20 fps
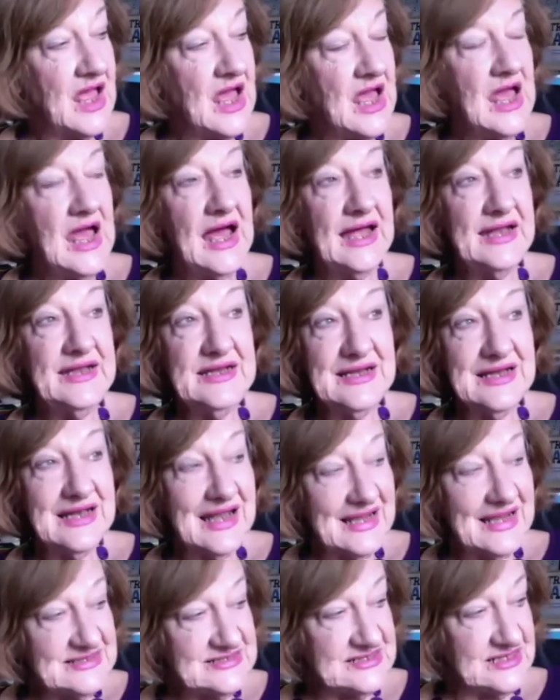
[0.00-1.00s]
And in
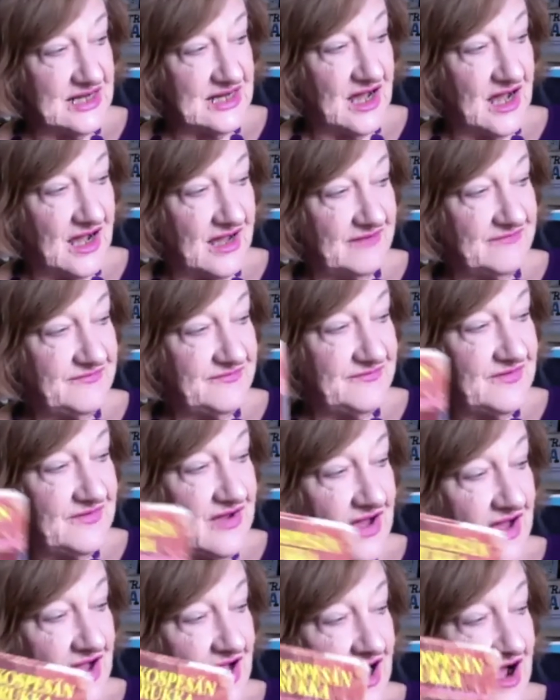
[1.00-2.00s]
later life,
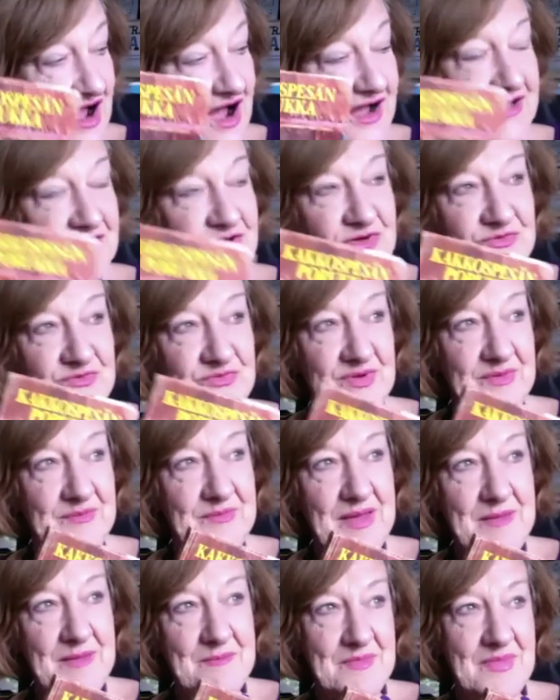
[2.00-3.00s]
I could
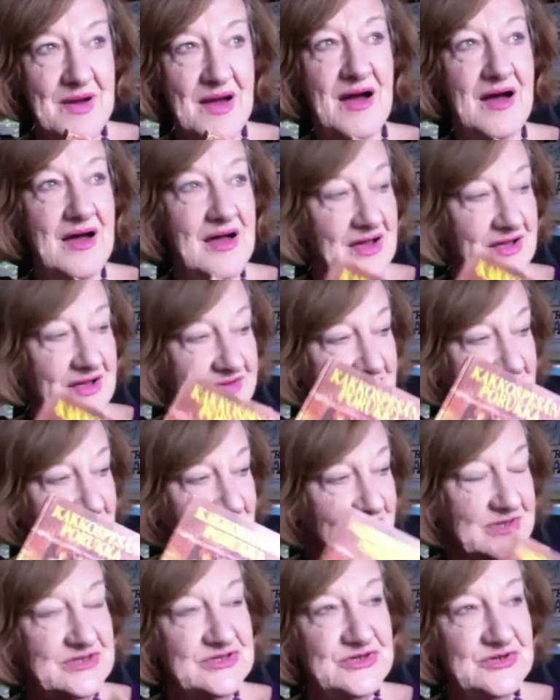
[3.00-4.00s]
remember the
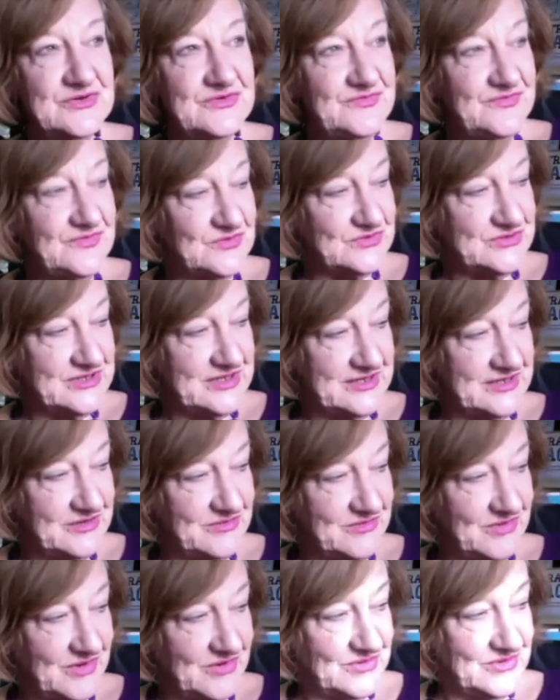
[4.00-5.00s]
original
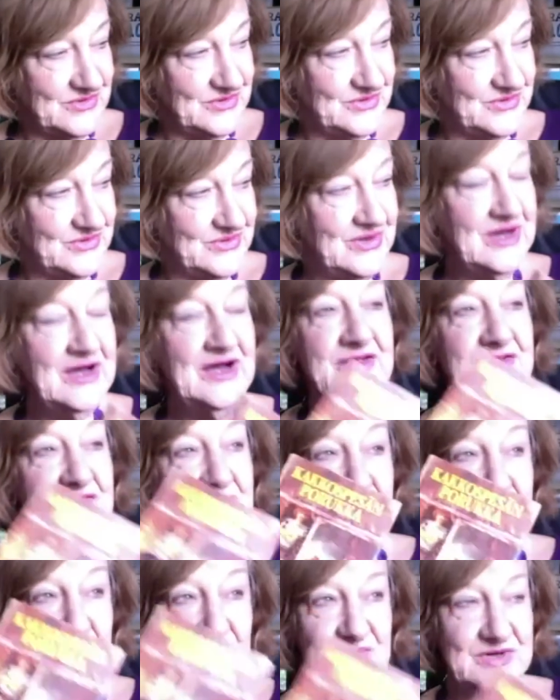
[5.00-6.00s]
14-year-old girl, the
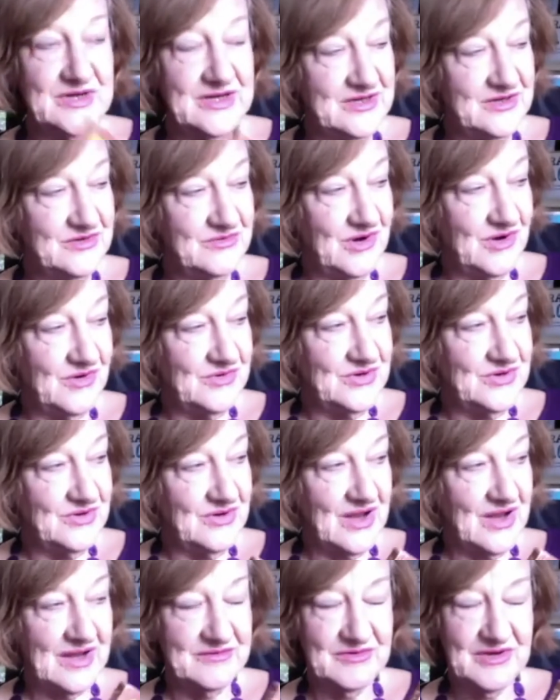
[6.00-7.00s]
14-year-old girl
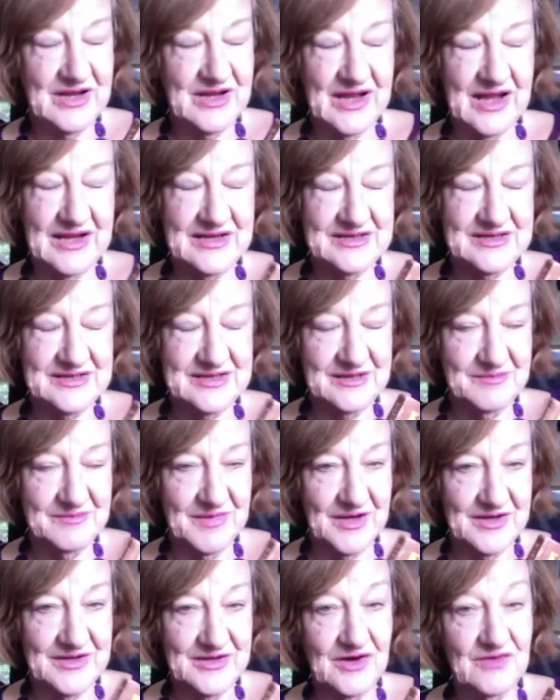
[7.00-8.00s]
I'd created in
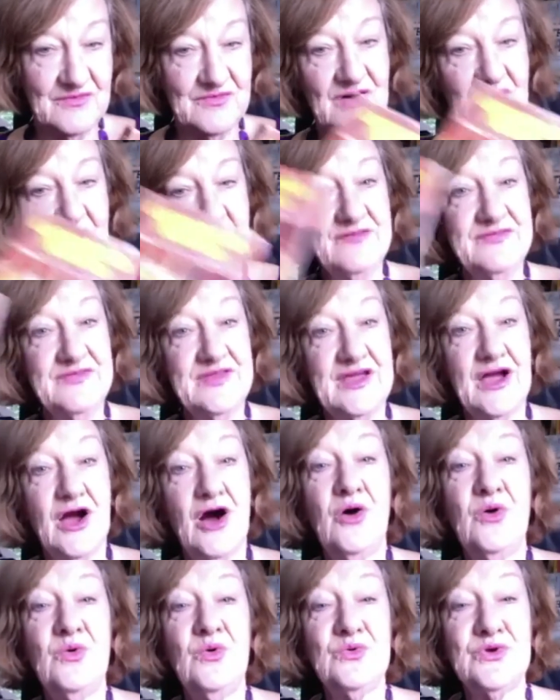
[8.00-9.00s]
my novel, and the
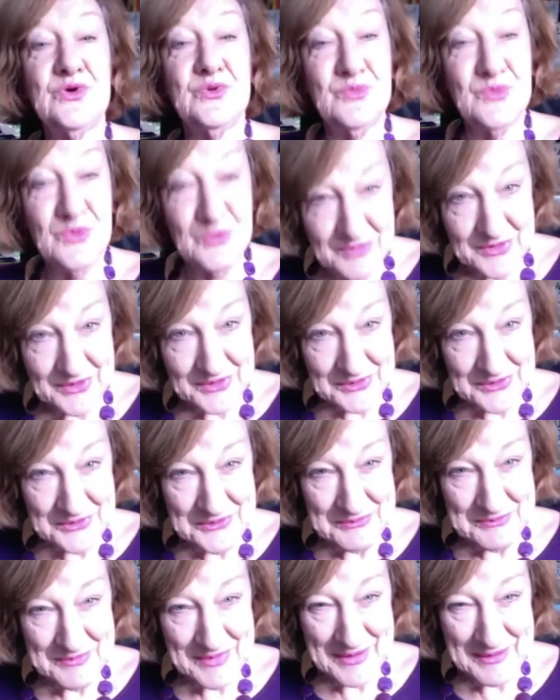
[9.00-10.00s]
older woman
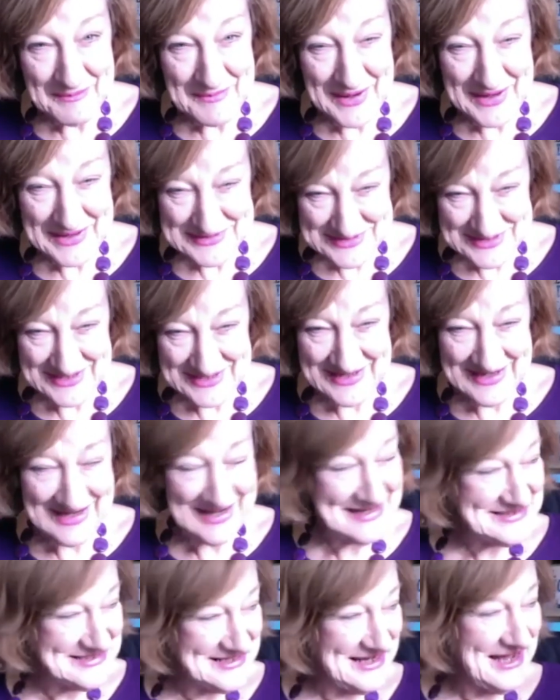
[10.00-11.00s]
whom I met in
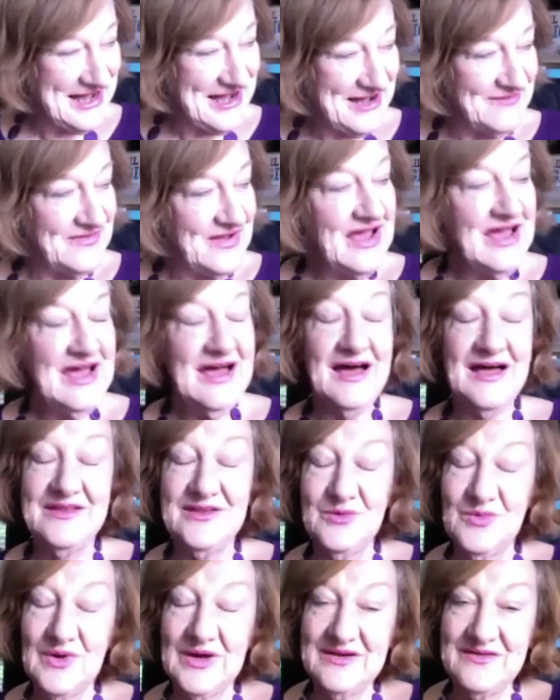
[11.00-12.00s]
later life. And
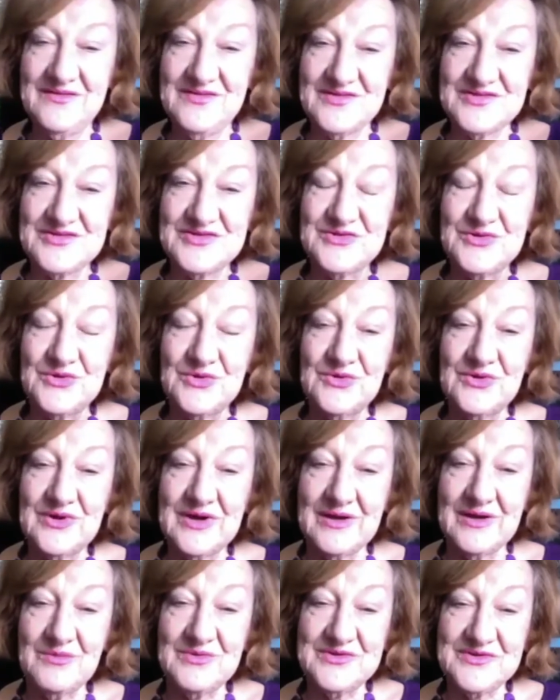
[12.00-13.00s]
the one in the
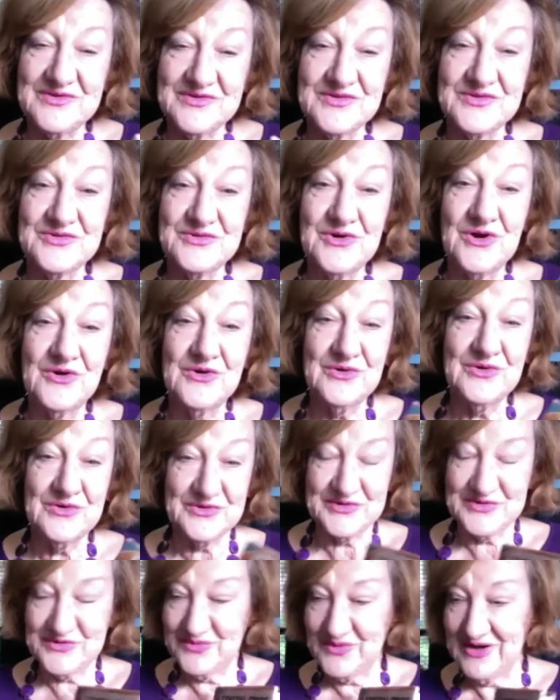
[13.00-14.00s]
story was the
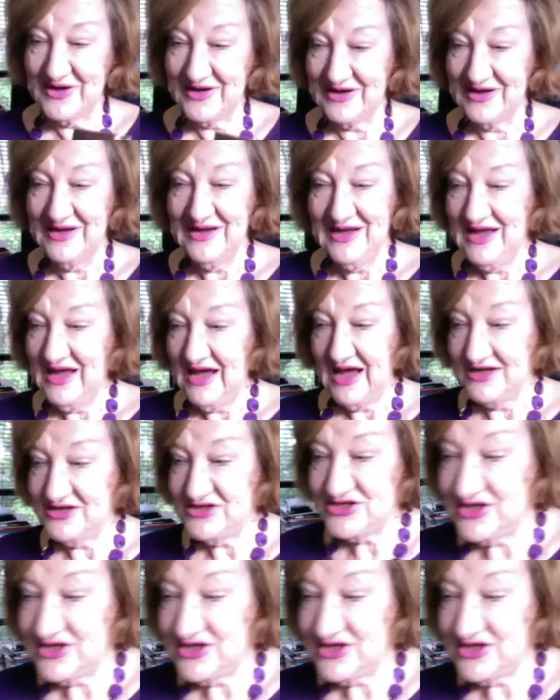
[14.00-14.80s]
strongest one. And she